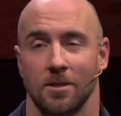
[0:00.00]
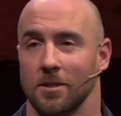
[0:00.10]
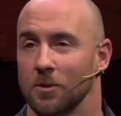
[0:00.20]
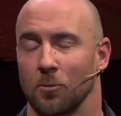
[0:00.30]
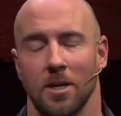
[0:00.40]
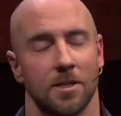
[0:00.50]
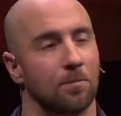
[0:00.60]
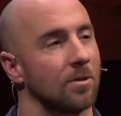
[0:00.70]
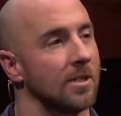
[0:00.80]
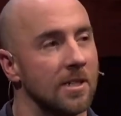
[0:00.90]
this way, he's
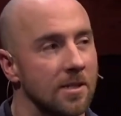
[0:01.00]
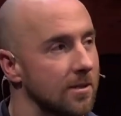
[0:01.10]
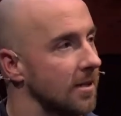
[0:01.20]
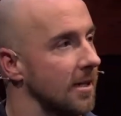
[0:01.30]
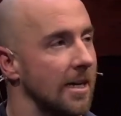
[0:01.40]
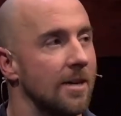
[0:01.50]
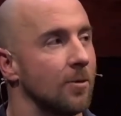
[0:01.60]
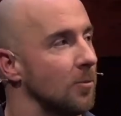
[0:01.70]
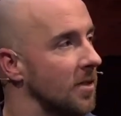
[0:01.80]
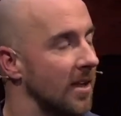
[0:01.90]
pleased
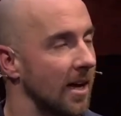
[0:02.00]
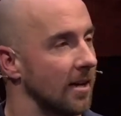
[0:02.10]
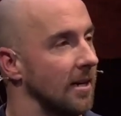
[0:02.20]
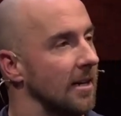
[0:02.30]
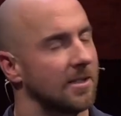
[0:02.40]
even with that.